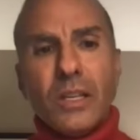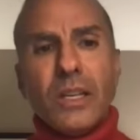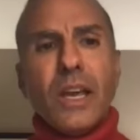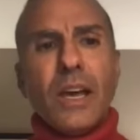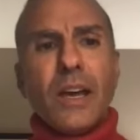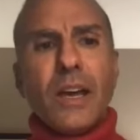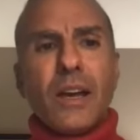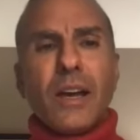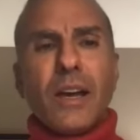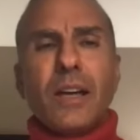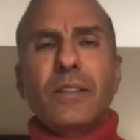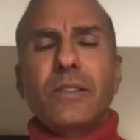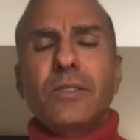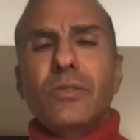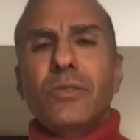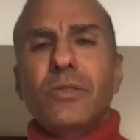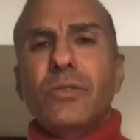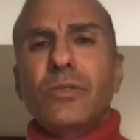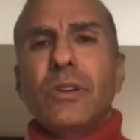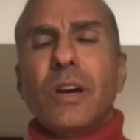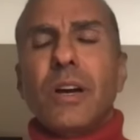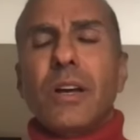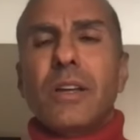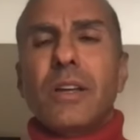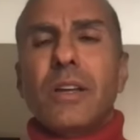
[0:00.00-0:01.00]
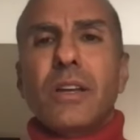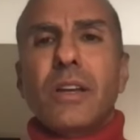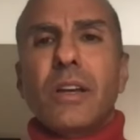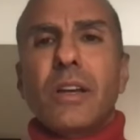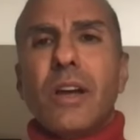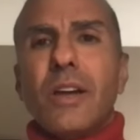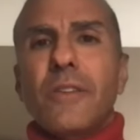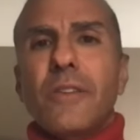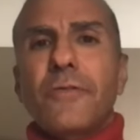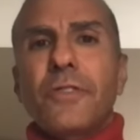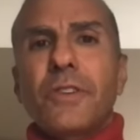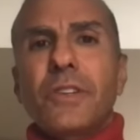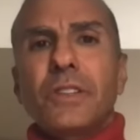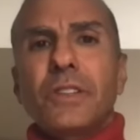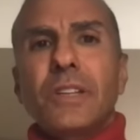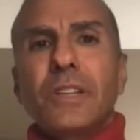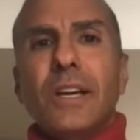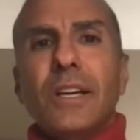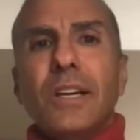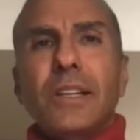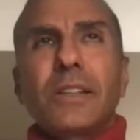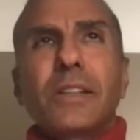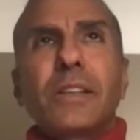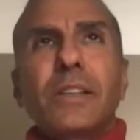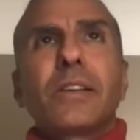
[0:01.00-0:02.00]
yeah i do i i feel
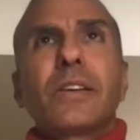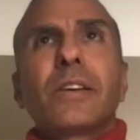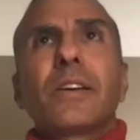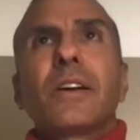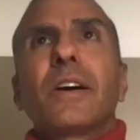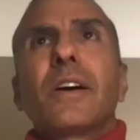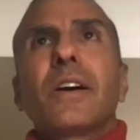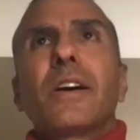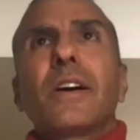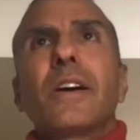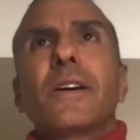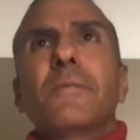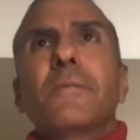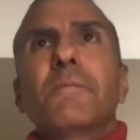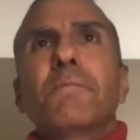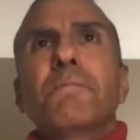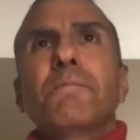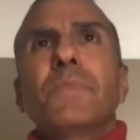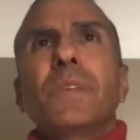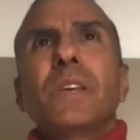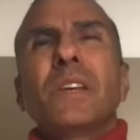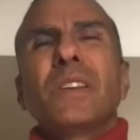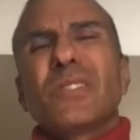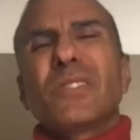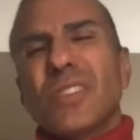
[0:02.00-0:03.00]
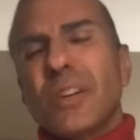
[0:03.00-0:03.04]
like um